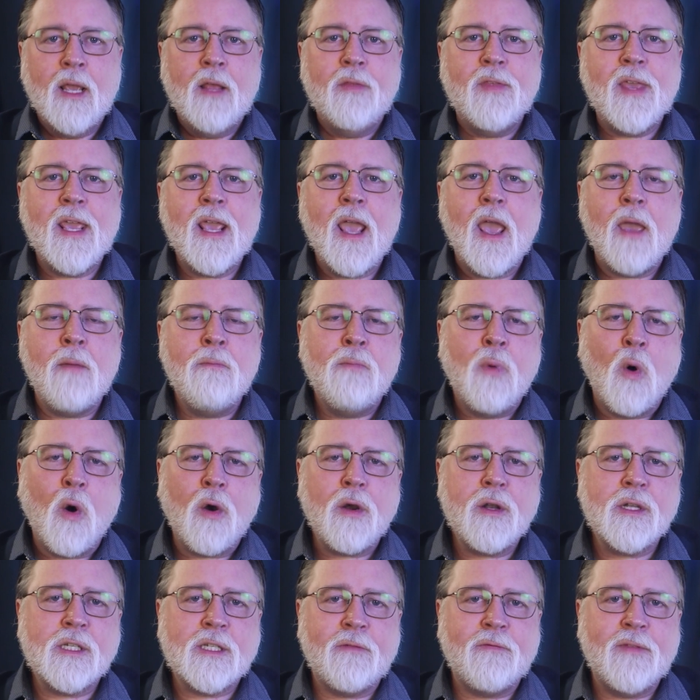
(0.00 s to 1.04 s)
The
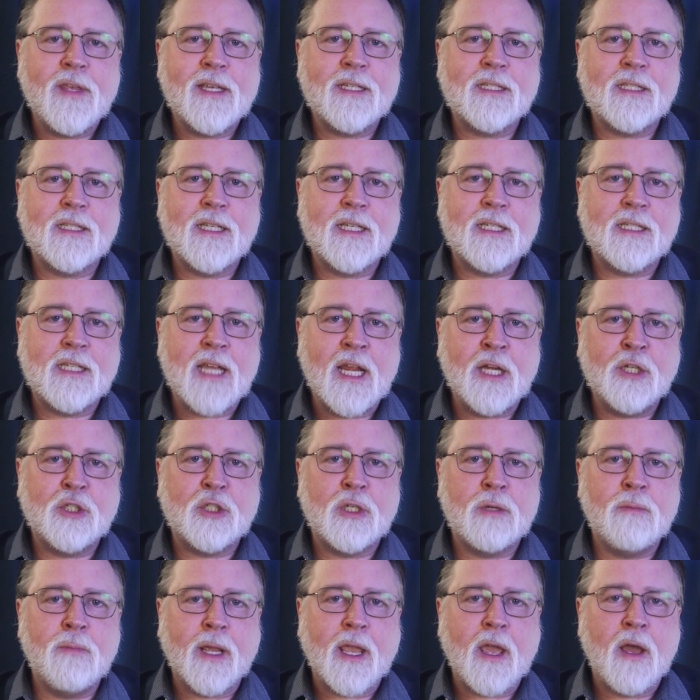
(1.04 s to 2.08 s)
importance of this
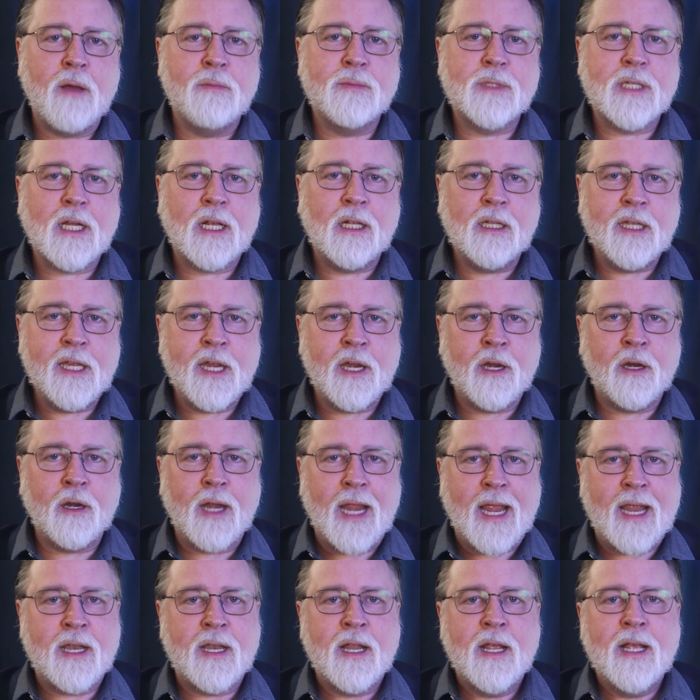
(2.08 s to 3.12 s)
distinction becomes clear
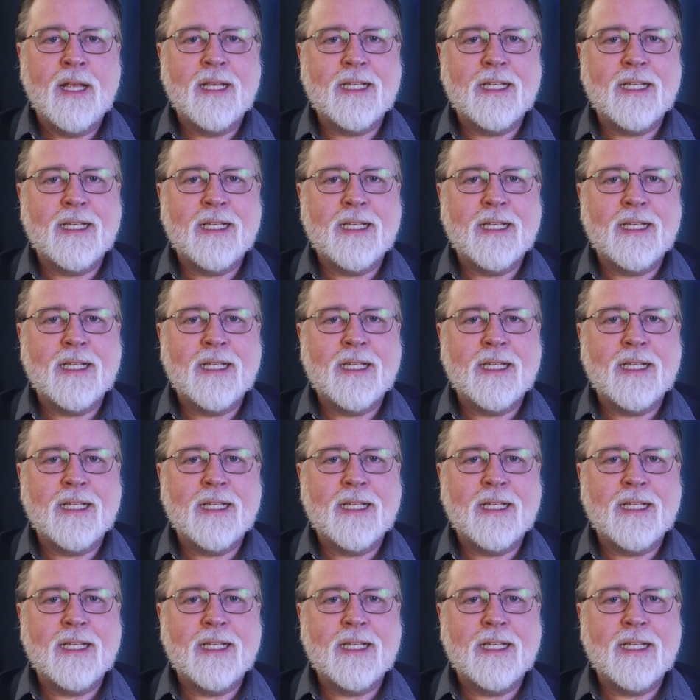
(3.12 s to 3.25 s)
in